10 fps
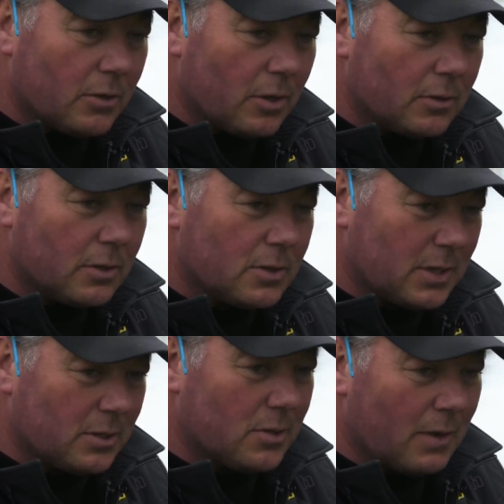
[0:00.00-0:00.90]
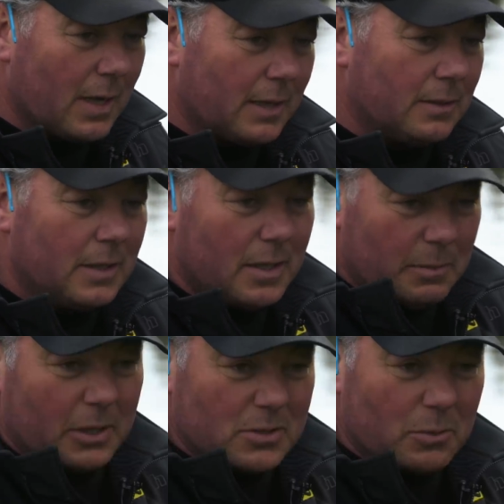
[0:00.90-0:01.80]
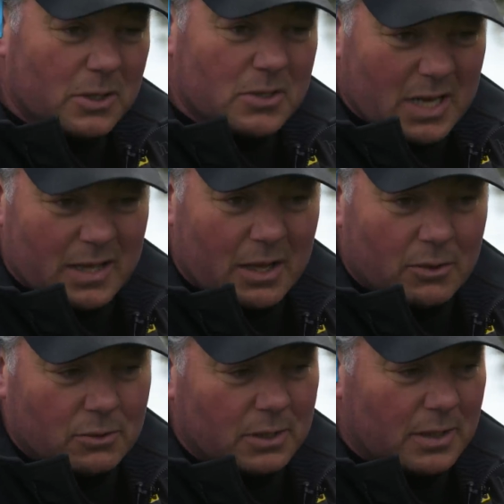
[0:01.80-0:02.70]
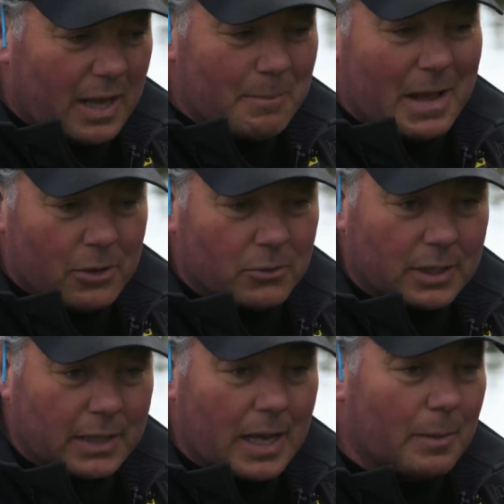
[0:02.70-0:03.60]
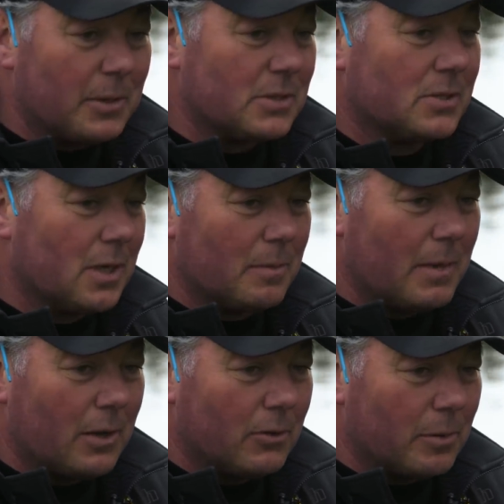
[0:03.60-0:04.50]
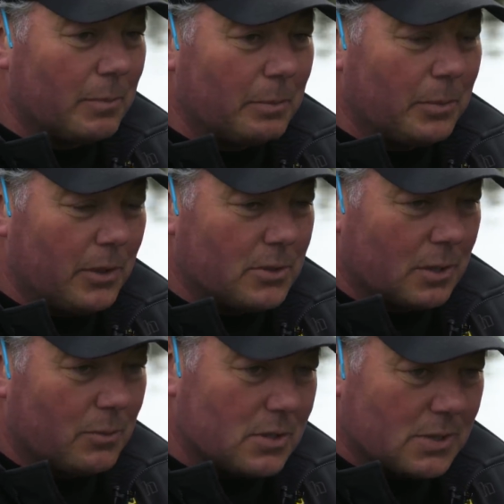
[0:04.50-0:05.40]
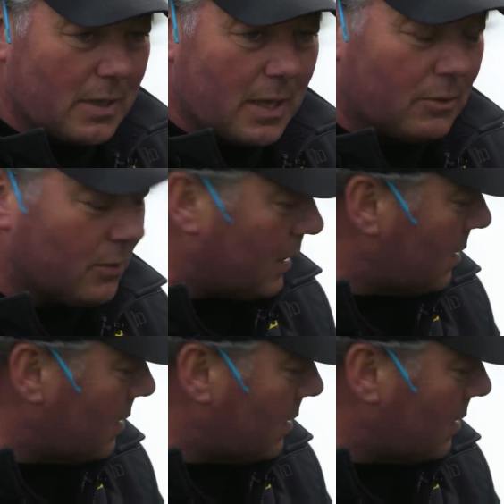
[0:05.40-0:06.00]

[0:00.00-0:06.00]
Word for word: are on six to eight because I want to set that hook. I might hook a carp, as I said, I might hook a big perch and I want to set that hook